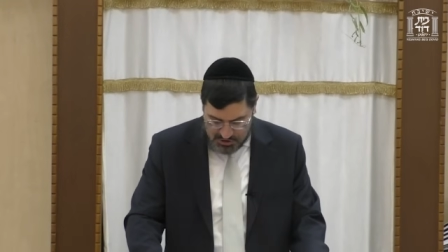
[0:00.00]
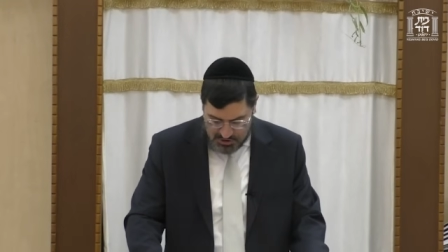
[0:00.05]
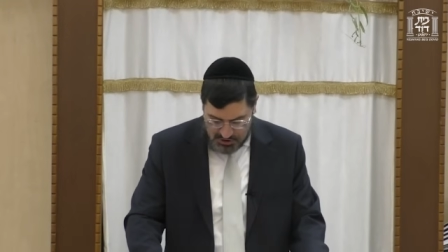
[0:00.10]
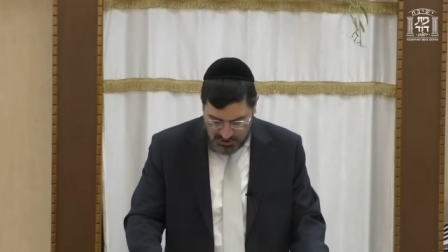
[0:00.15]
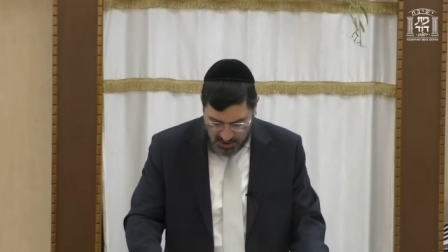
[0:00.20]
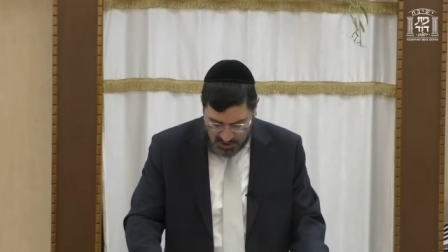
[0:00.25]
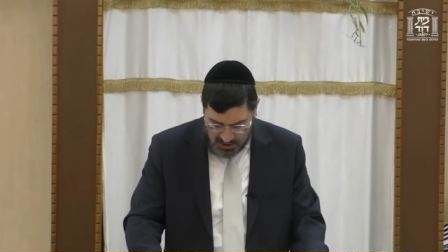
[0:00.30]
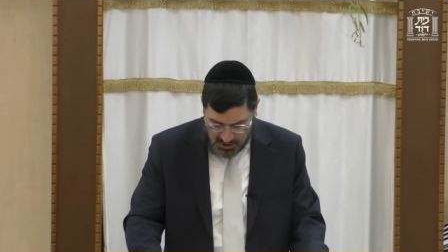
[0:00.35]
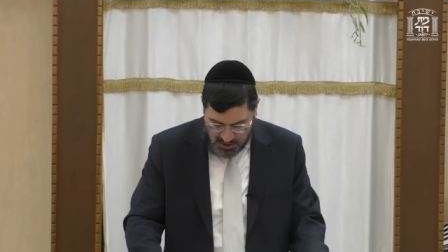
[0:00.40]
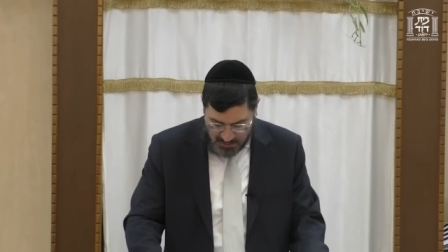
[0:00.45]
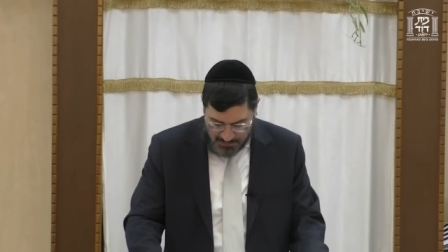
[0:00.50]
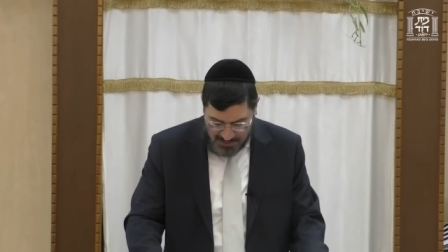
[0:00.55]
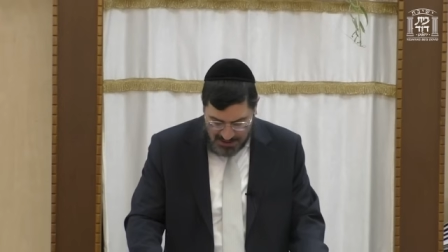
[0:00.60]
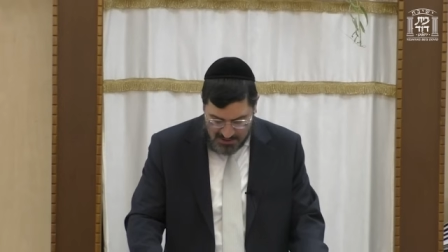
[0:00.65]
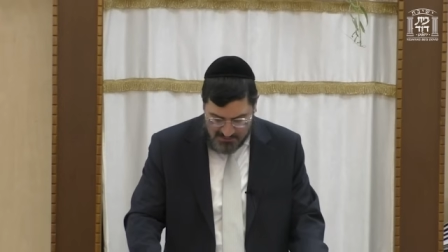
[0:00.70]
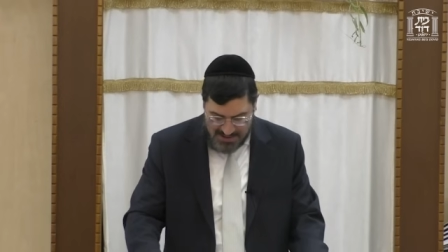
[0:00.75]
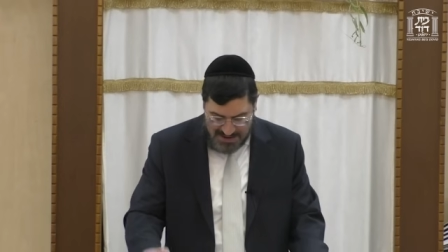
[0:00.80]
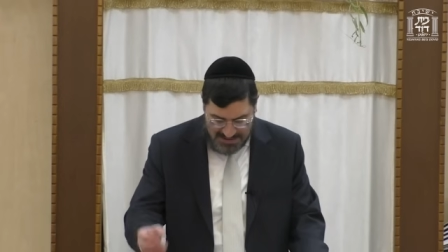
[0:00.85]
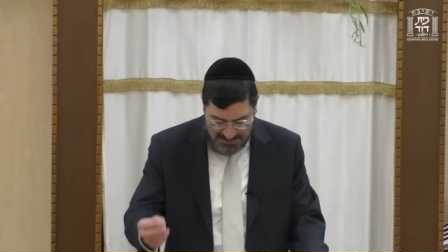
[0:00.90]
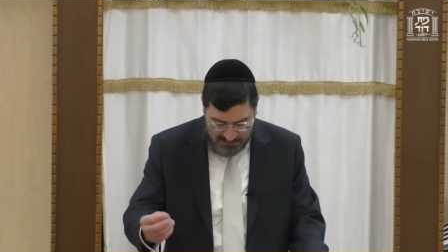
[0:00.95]
Shalom
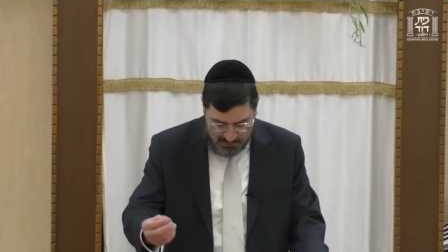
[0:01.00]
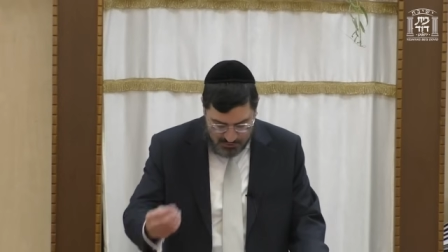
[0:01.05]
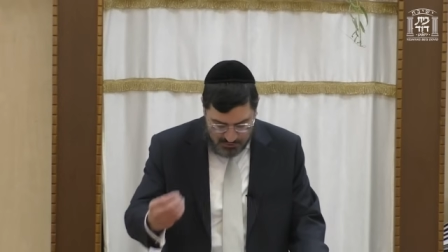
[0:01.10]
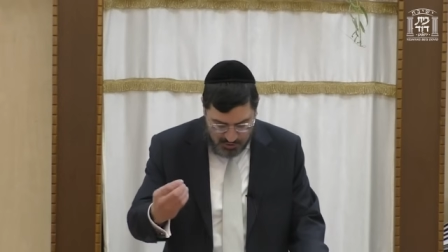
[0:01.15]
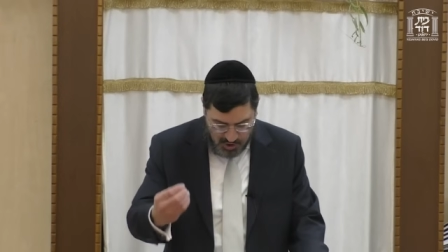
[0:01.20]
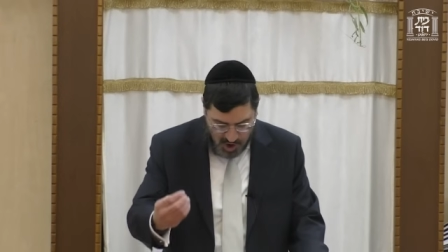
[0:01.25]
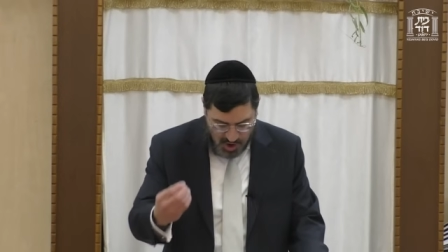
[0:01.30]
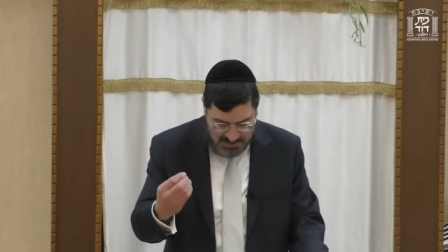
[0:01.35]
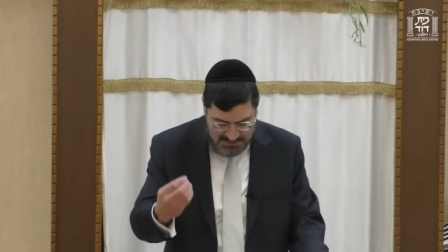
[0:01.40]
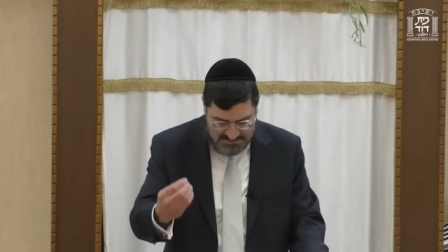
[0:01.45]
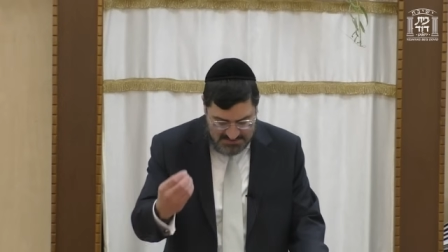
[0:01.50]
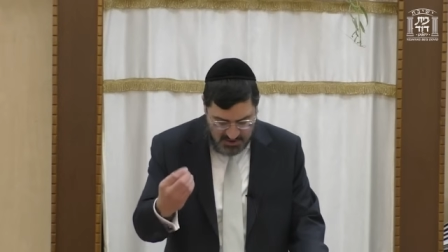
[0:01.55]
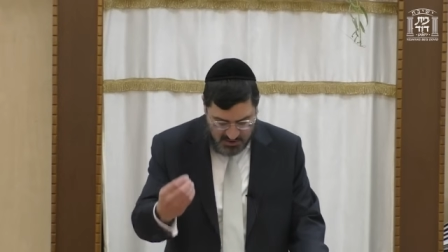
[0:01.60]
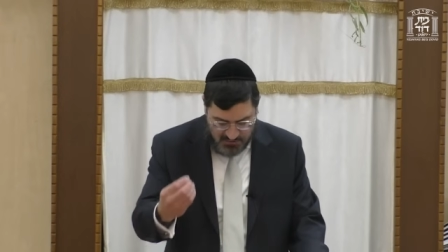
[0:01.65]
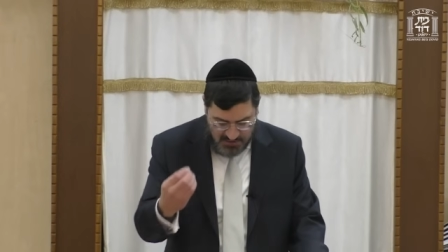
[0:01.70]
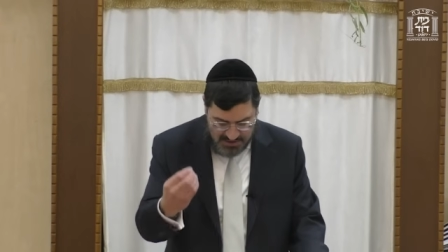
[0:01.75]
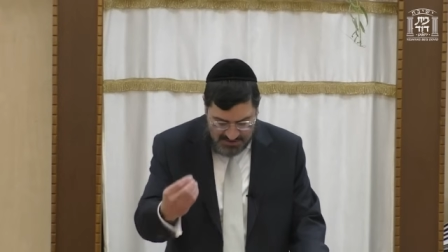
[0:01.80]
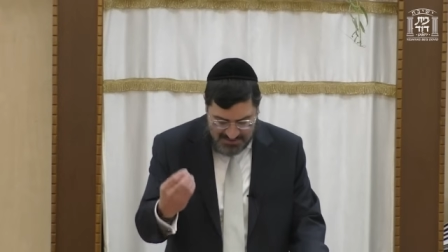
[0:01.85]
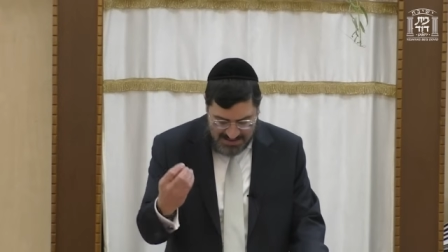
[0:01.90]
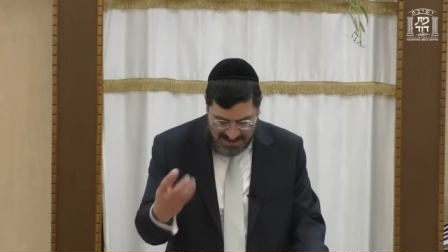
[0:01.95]
Hareinu
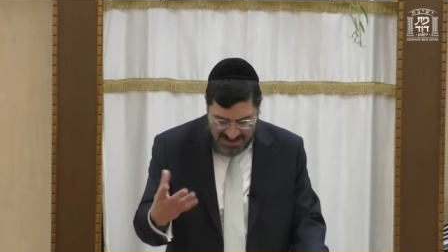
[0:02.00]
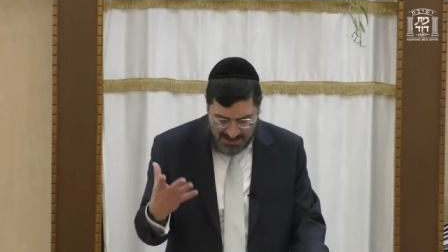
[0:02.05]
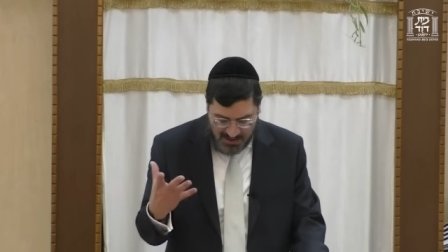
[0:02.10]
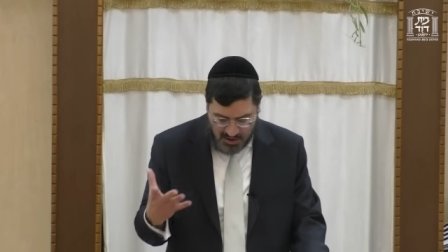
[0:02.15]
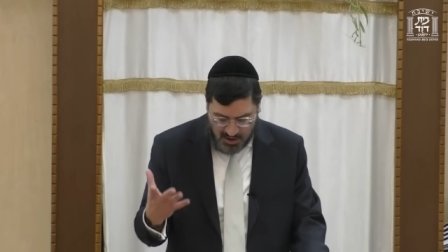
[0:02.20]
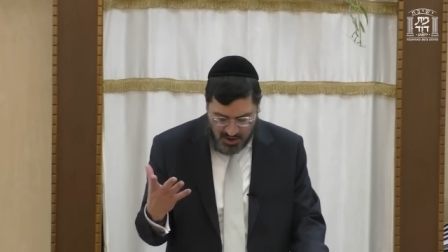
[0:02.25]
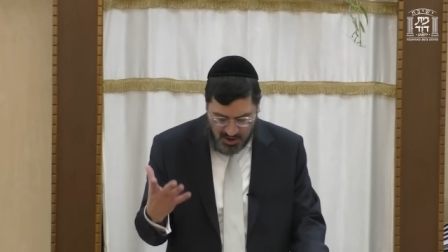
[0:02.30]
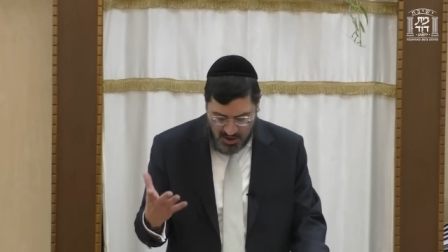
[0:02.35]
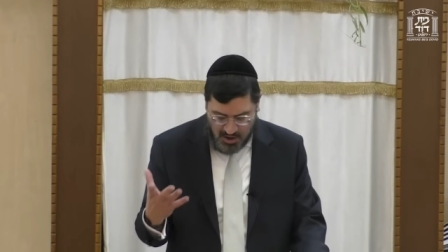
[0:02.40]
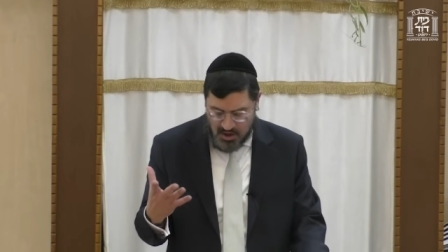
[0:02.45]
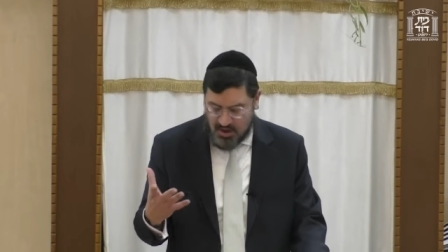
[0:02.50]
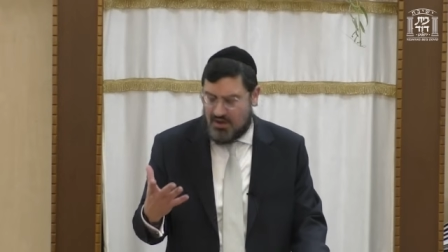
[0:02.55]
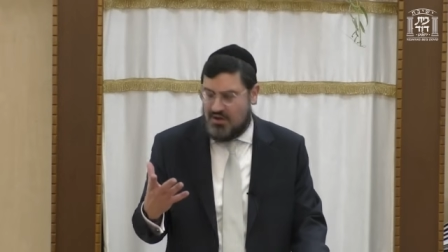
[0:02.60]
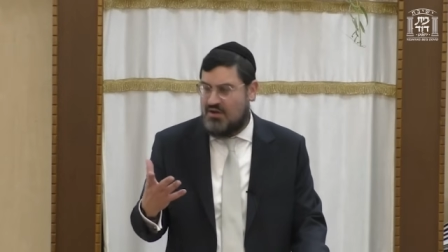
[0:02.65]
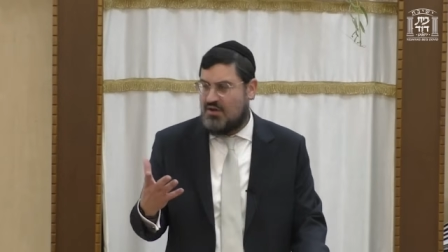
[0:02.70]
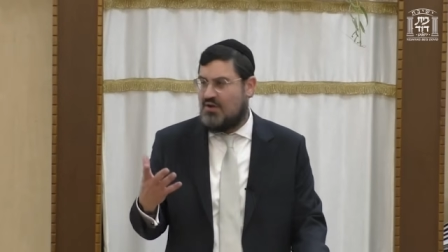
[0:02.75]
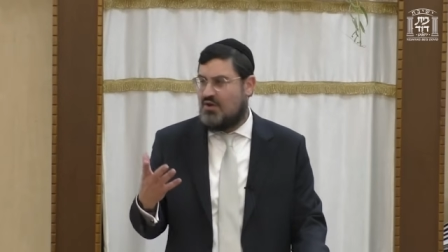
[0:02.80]
Noes